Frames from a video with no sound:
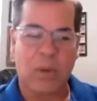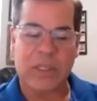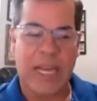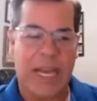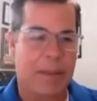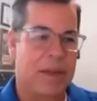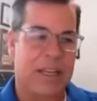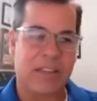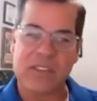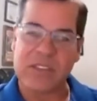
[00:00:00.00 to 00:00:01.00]
what's
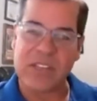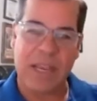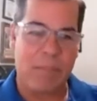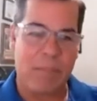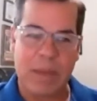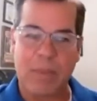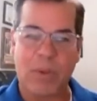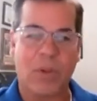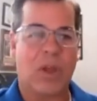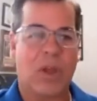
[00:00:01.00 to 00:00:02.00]
happening is the same
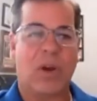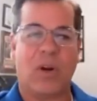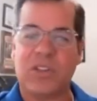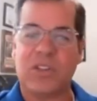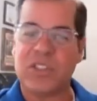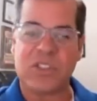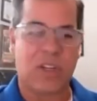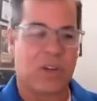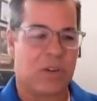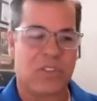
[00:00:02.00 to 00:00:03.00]
people are
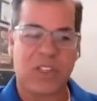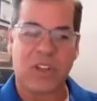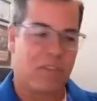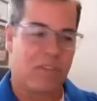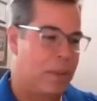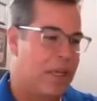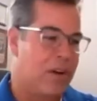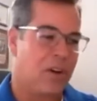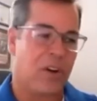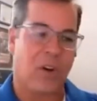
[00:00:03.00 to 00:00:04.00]
you're stealing
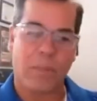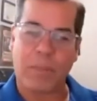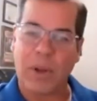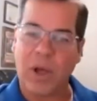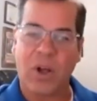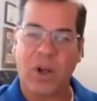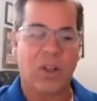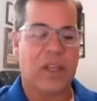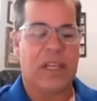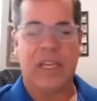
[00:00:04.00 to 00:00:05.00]
Peter to go to
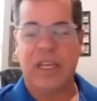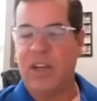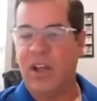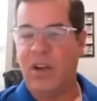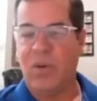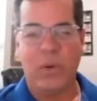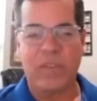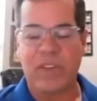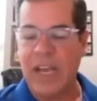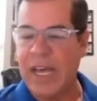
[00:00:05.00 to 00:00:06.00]
Paul.
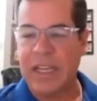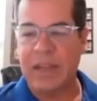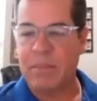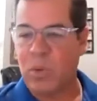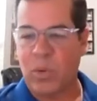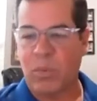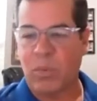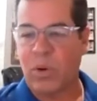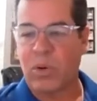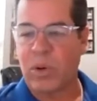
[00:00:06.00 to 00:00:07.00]
We've got to get
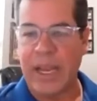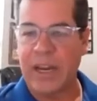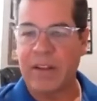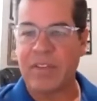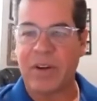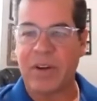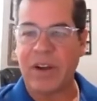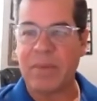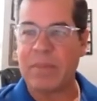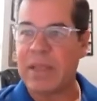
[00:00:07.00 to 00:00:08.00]
more creative
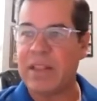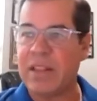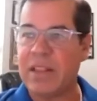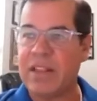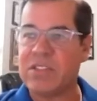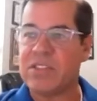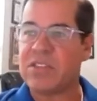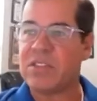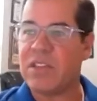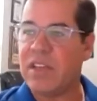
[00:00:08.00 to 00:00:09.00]
here. I mean,
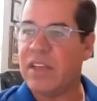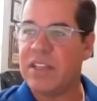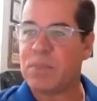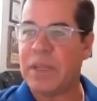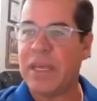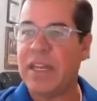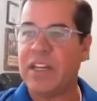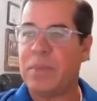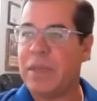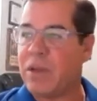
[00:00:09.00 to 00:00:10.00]
it's
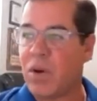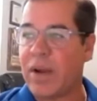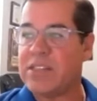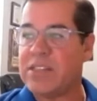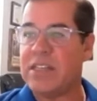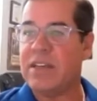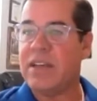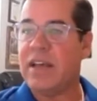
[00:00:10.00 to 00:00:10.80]
beginning to be crazy.